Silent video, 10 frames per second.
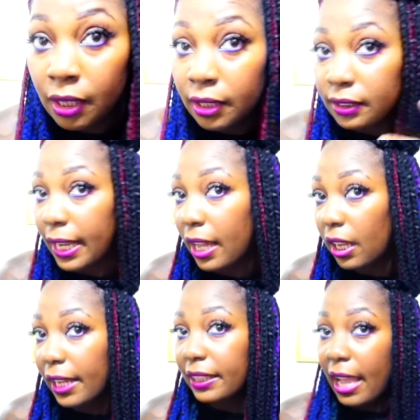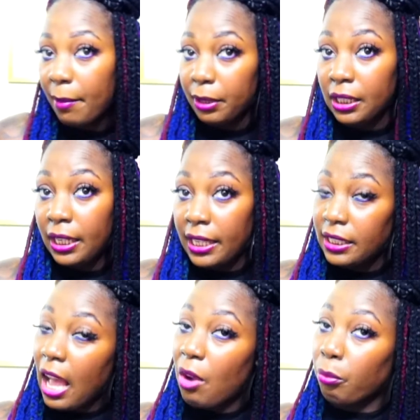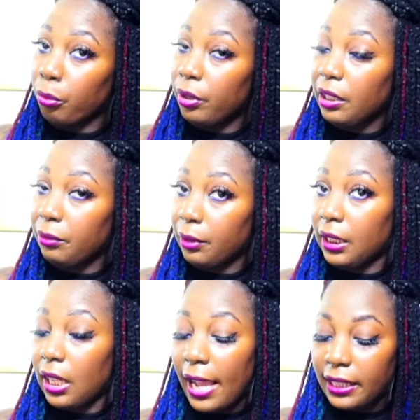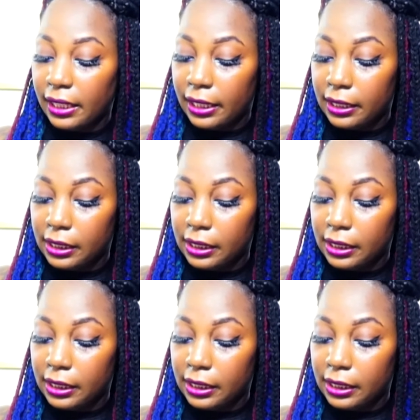down like that. But yes, I really like this.